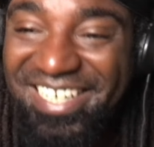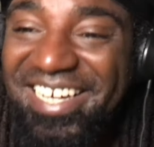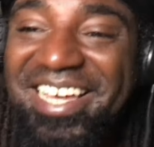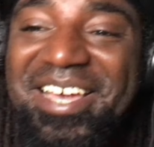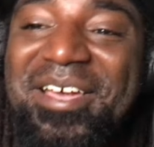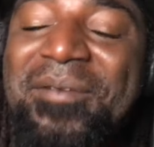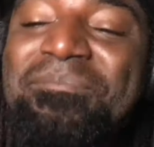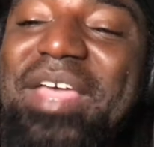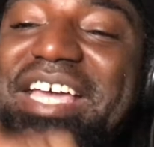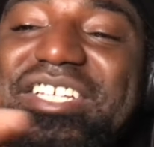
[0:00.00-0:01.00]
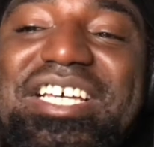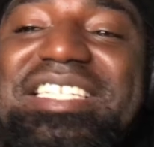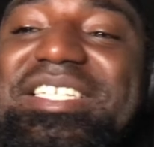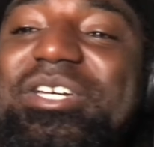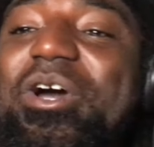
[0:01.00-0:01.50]
It
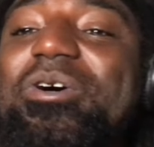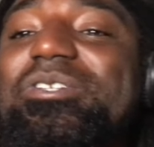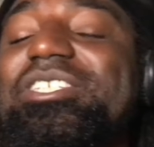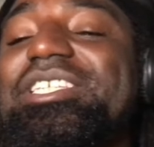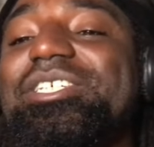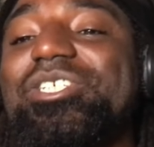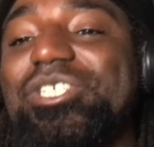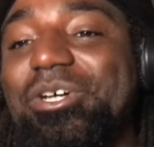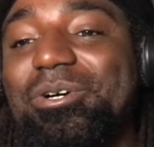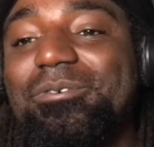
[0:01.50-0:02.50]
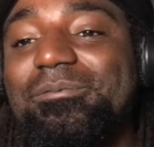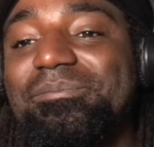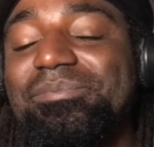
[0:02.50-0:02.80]
just goes to show.